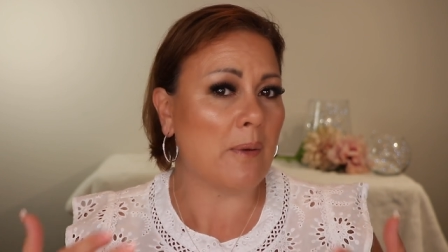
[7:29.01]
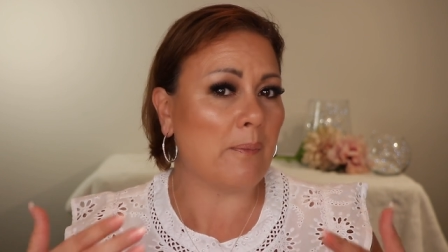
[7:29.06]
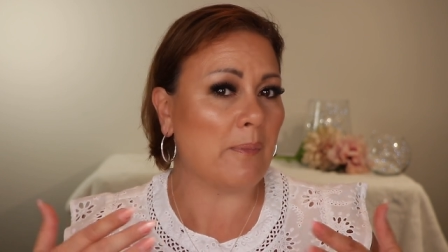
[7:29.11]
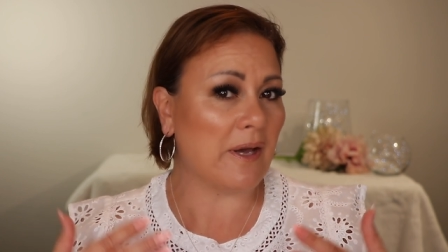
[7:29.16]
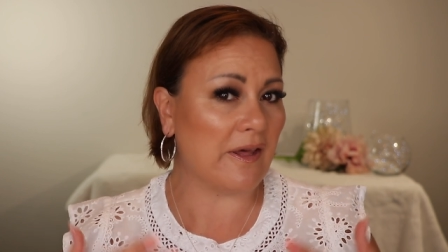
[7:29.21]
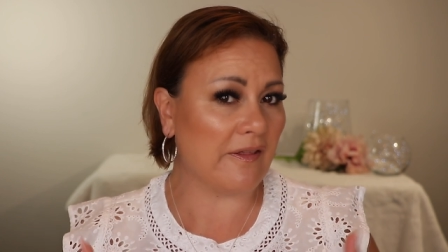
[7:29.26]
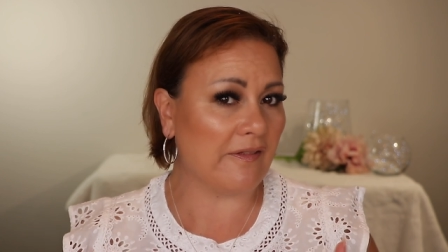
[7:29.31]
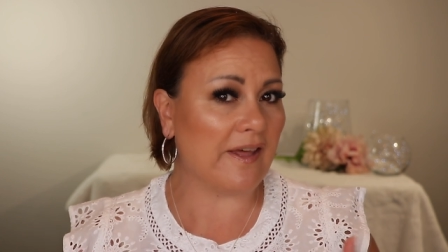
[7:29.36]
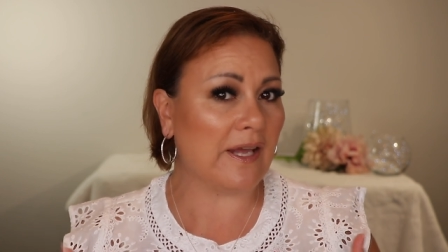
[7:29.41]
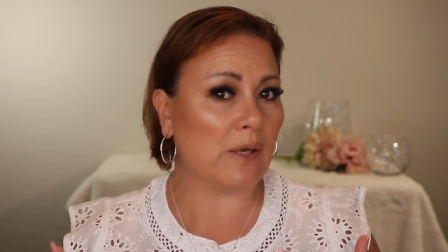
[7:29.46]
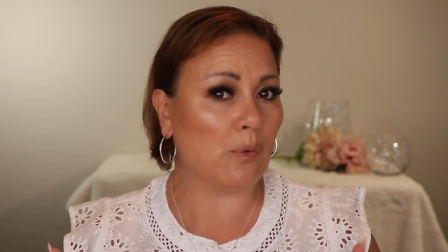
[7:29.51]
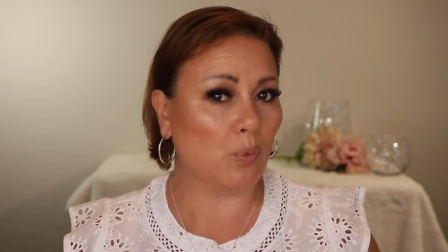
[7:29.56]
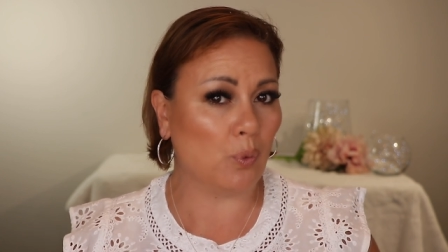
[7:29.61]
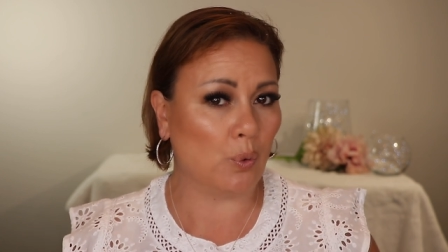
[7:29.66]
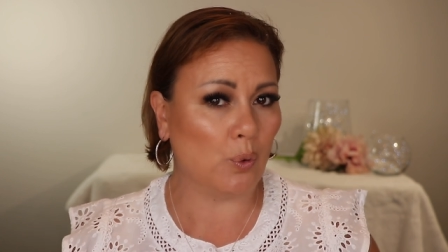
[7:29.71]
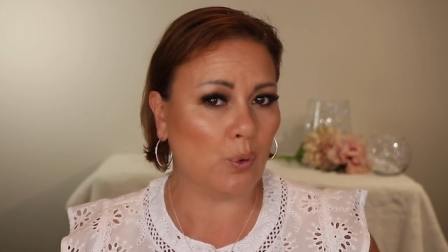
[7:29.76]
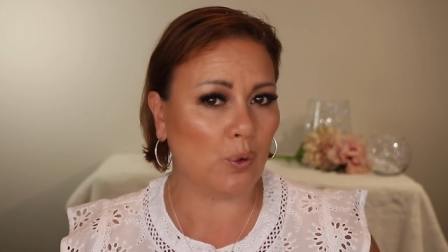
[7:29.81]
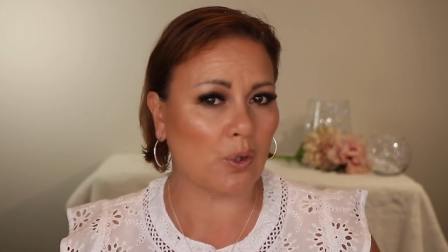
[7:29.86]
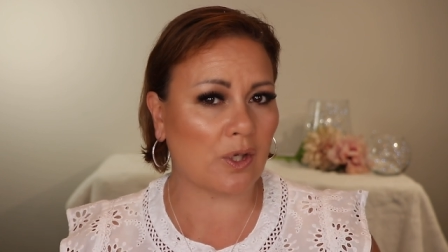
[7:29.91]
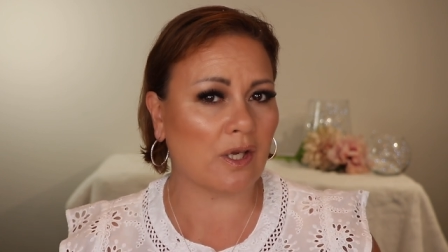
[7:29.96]
but they
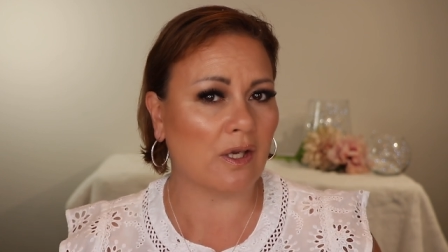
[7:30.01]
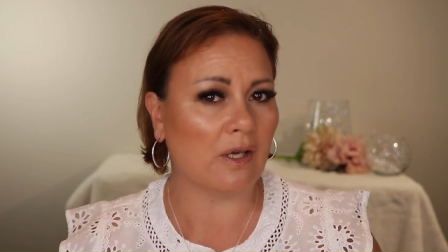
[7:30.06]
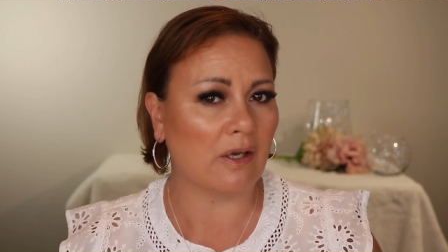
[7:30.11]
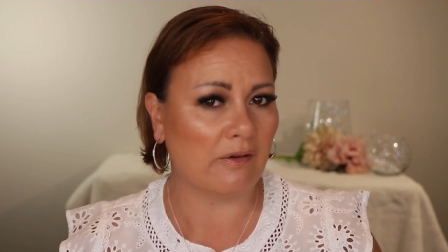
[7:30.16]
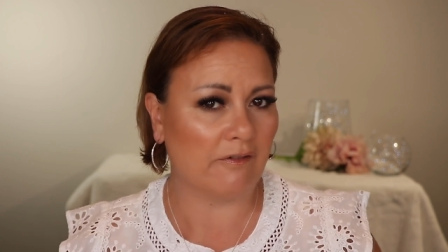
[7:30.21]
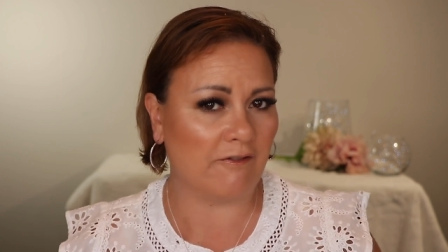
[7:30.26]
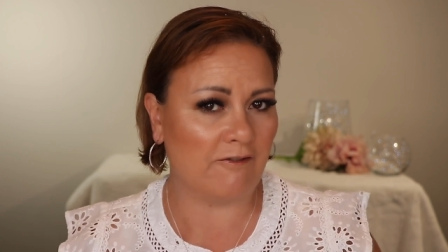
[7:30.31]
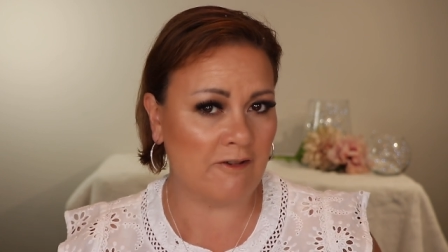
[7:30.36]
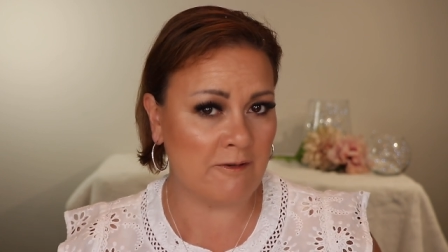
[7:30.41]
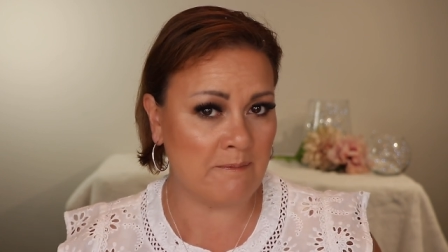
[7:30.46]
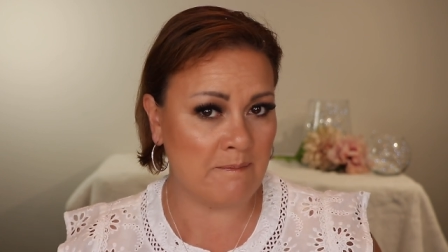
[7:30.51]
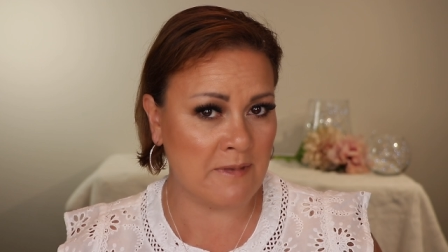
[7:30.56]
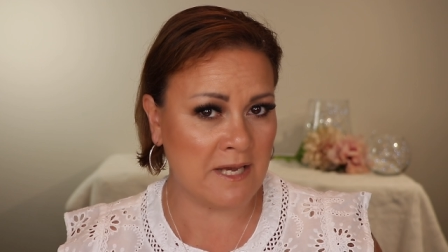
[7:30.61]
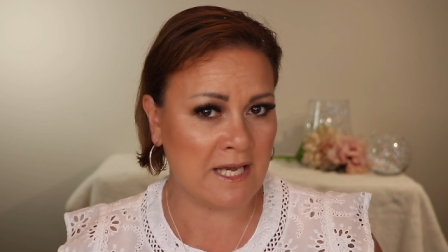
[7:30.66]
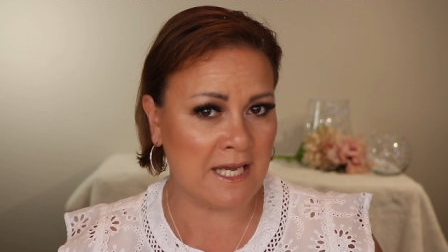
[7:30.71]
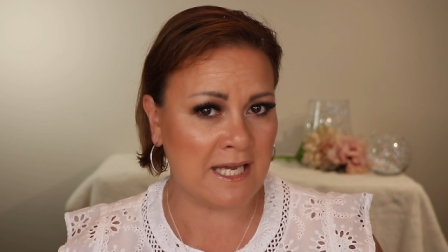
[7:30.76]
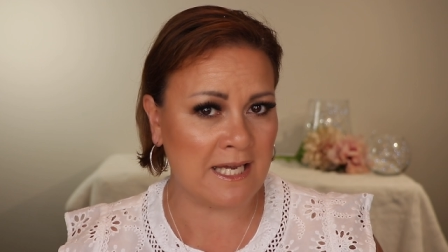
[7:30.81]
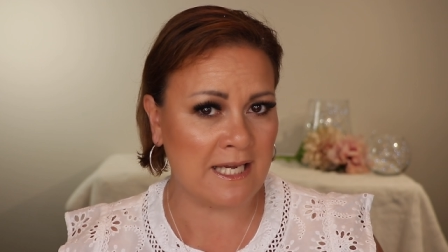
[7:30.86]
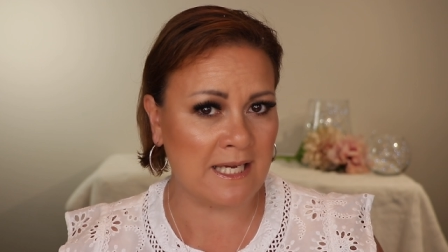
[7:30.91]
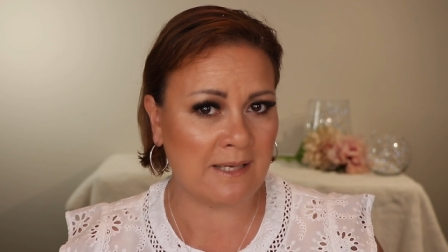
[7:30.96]
work for
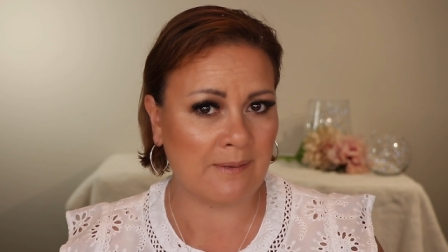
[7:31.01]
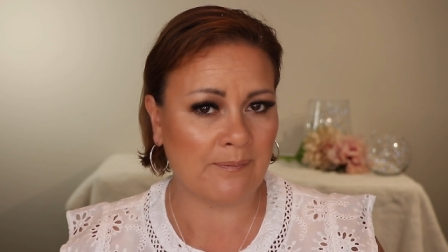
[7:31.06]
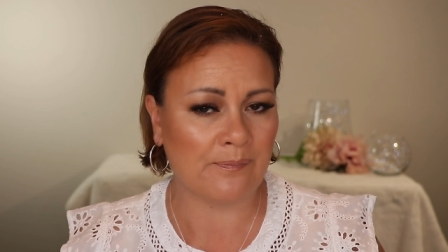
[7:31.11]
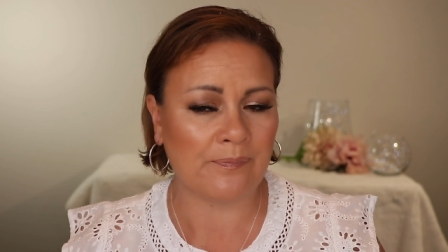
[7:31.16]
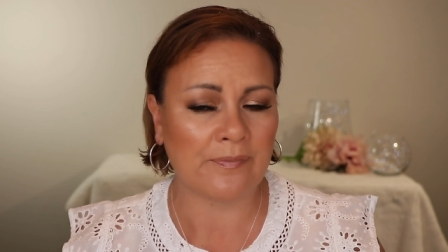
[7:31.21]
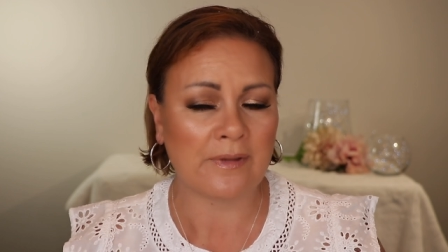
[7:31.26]
me.